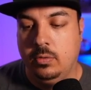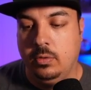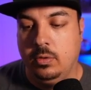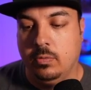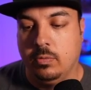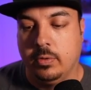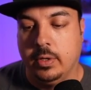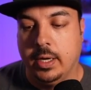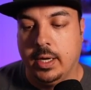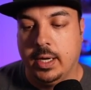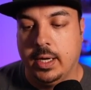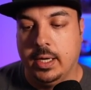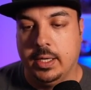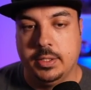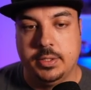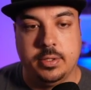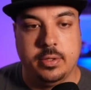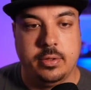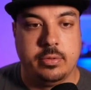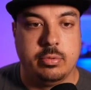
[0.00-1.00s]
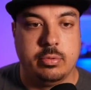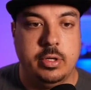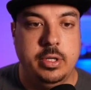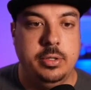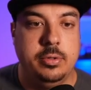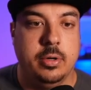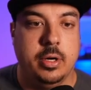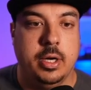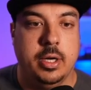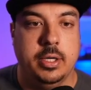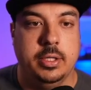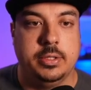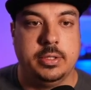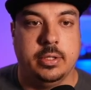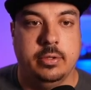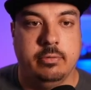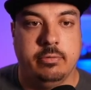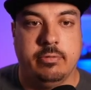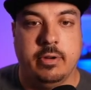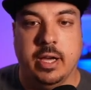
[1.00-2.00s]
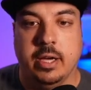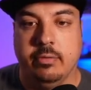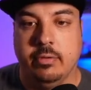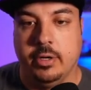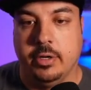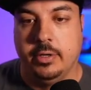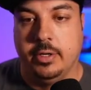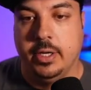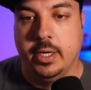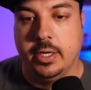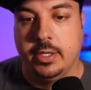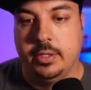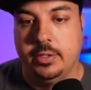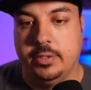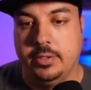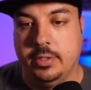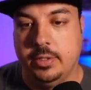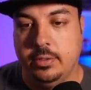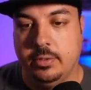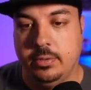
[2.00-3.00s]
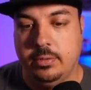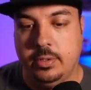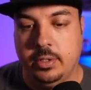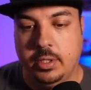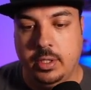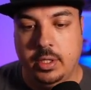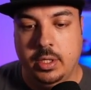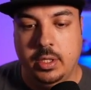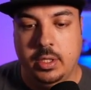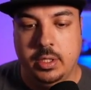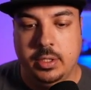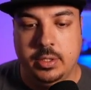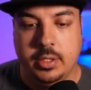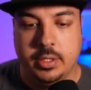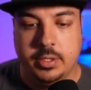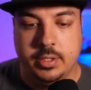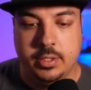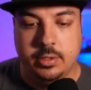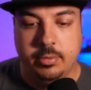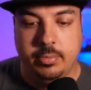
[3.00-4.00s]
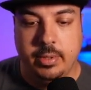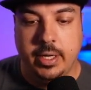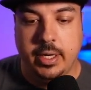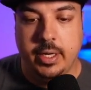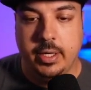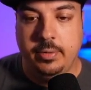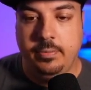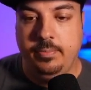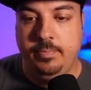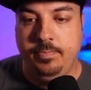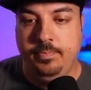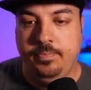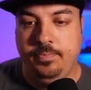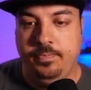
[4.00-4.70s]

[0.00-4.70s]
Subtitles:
We've got 3 draws and 5 in our deck, so not so bad.